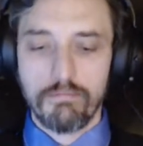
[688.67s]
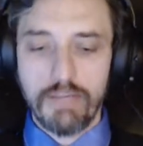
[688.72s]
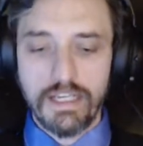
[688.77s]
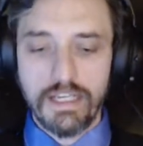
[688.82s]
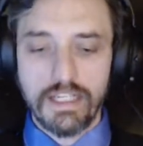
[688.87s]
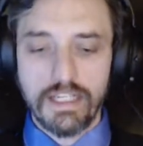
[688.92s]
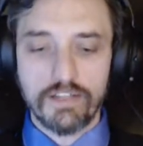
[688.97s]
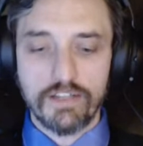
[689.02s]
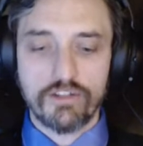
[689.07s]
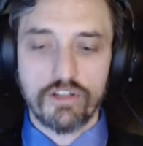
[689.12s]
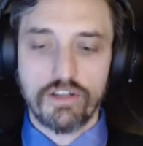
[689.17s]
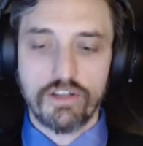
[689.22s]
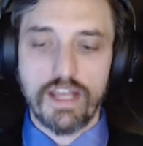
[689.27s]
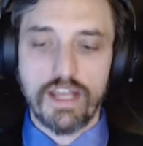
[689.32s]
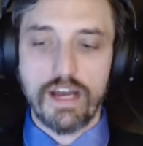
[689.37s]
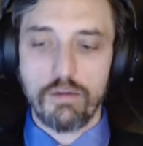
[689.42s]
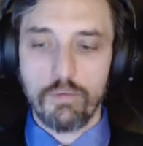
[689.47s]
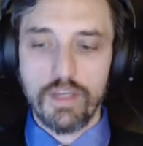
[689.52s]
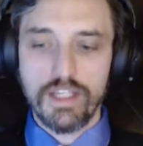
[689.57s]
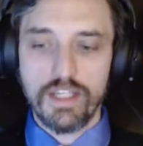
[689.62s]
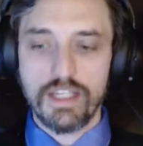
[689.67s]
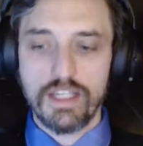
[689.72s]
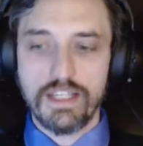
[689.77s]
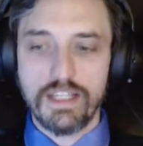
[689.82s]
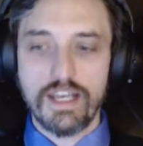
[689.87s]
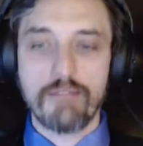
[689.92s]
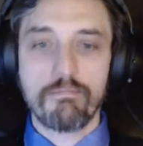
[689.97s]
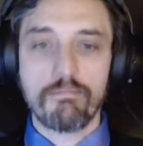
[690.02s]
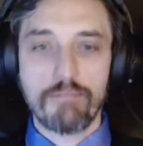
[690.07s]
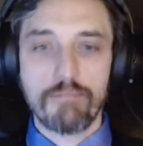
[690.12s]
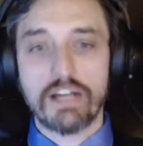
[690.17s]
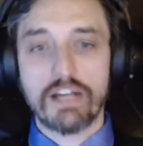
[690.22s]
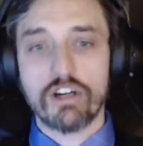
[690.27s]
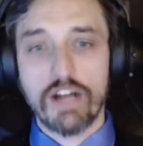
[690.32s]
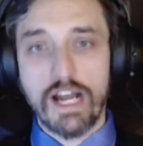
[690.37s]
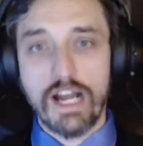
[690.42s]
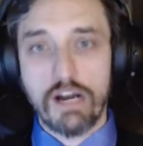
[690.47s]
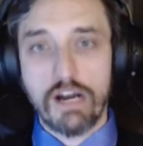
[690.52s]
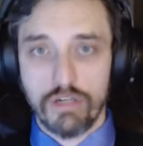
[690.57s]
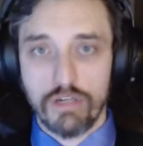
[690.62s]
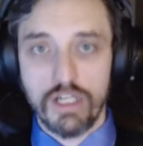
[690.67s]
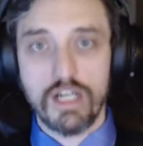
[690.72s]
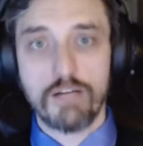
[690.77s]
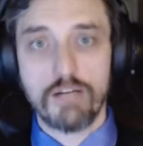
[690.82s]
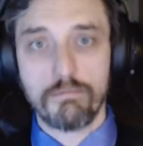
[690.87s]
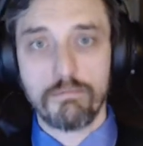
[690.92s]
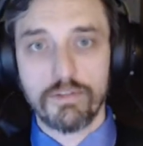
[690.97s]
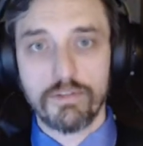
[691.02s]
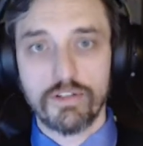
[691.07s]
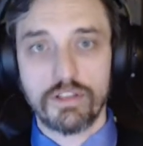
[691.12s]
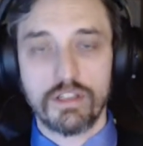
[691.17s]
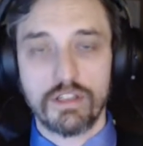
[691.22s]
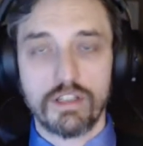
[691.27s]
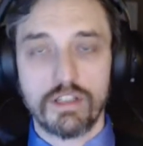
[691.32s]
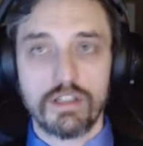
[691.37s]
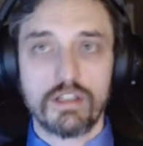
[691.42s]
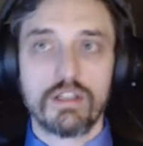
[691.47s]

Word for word: making it so that we can get better outcomes